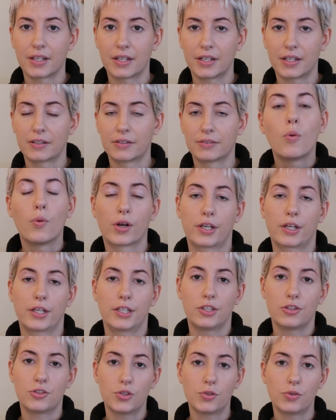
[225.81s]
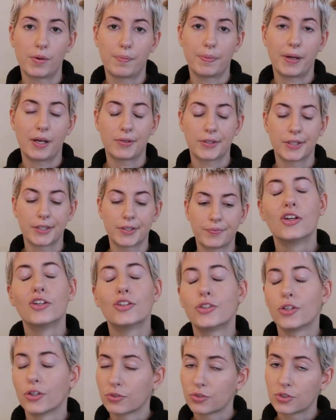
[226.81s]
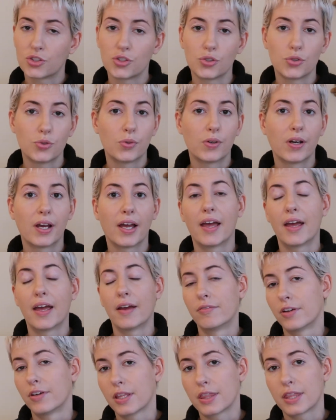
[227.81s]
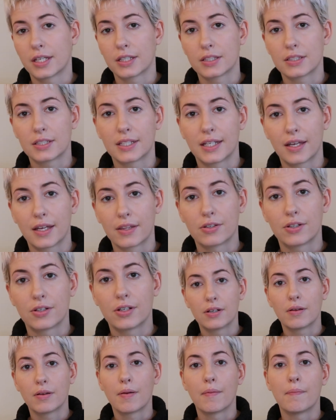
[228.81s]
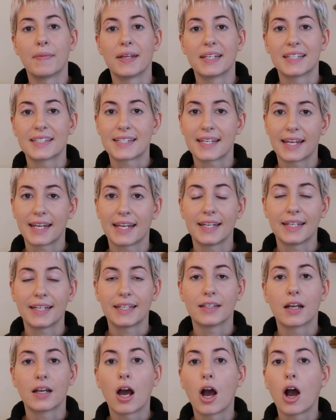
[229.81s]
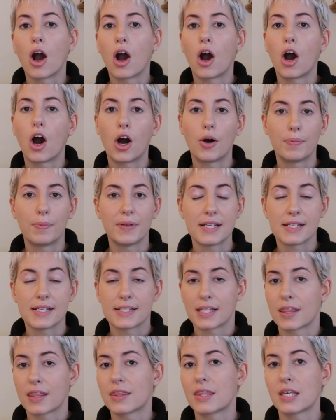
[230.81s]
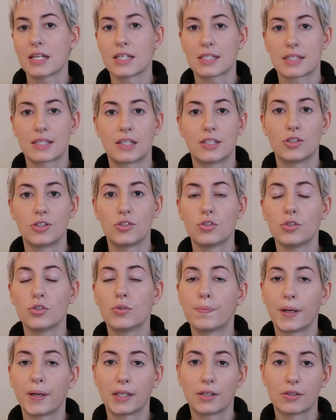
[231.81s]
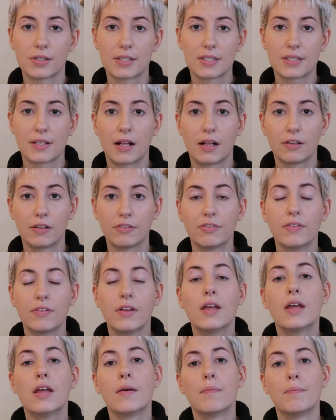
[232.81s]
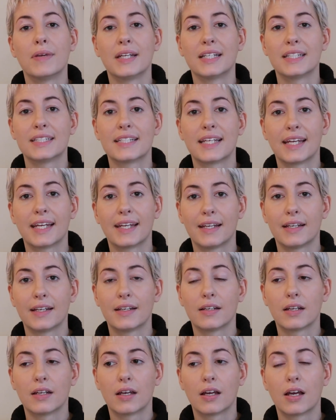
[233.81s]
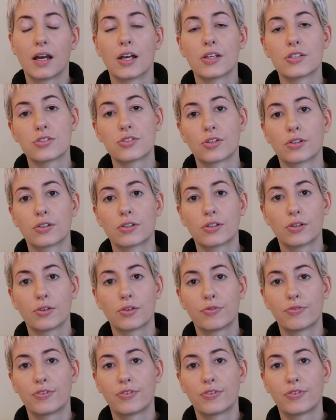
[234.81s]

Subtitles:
there. What can you do about it? Don't do everything together. Maintain hobbies and things that you do by yourself. Maintain a circle of